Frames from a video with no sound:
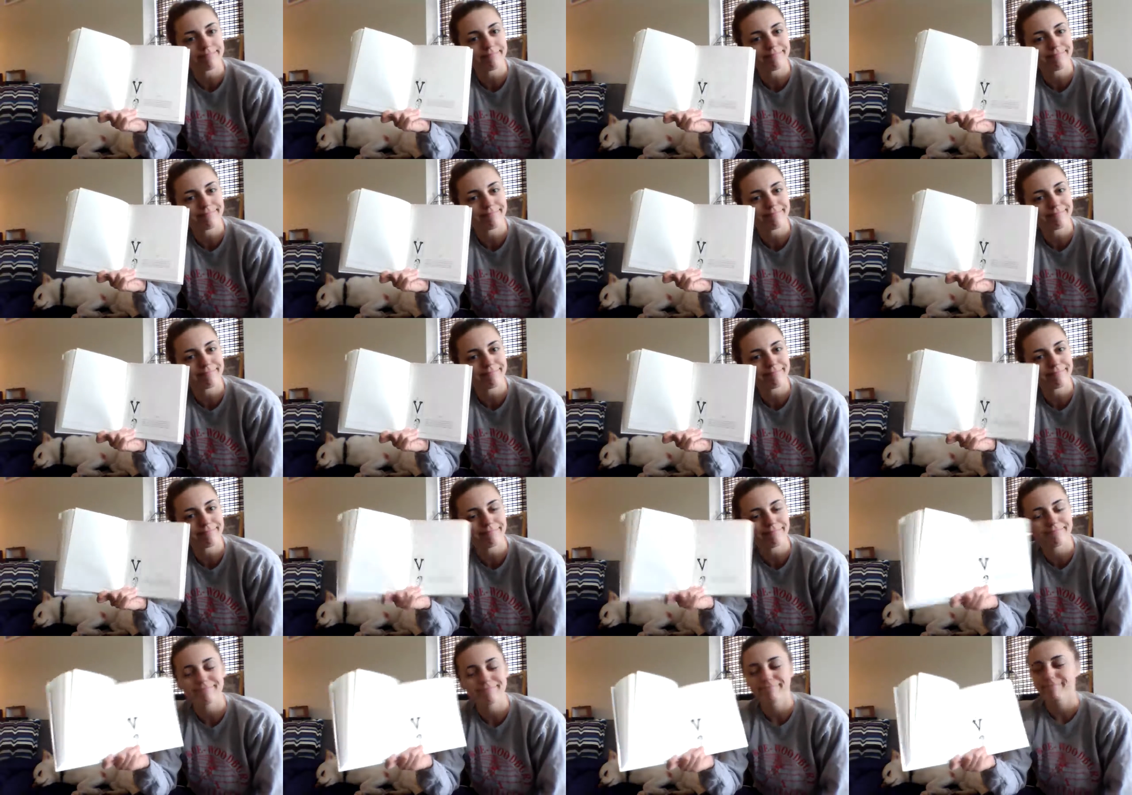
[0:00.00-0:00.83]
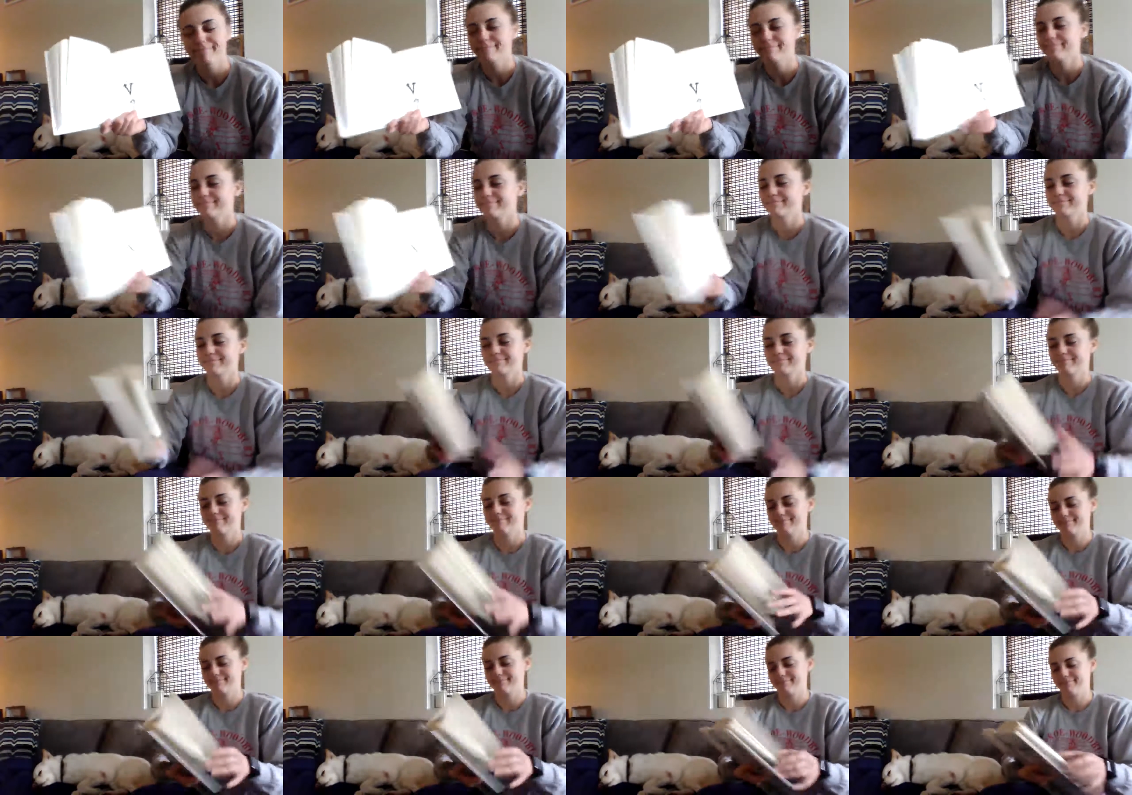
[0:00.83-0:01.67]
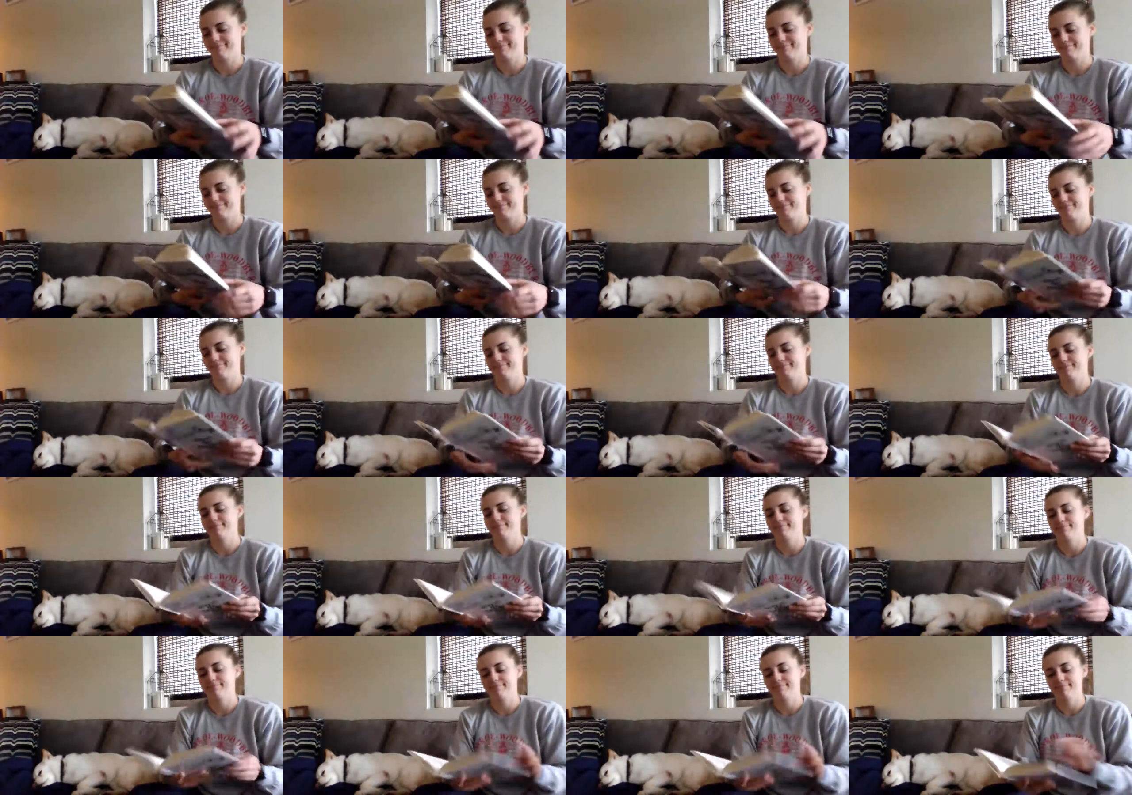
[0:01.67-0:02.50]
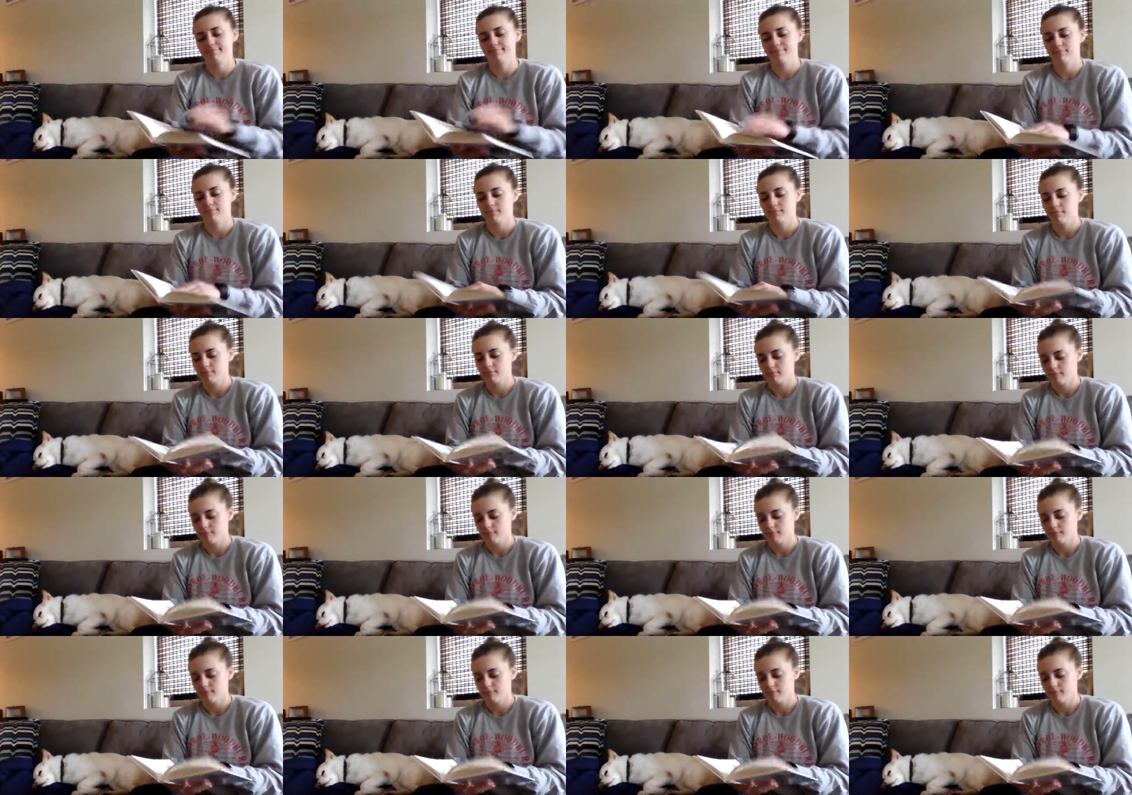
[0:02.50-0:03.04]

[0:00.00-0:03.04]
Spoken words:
(silence)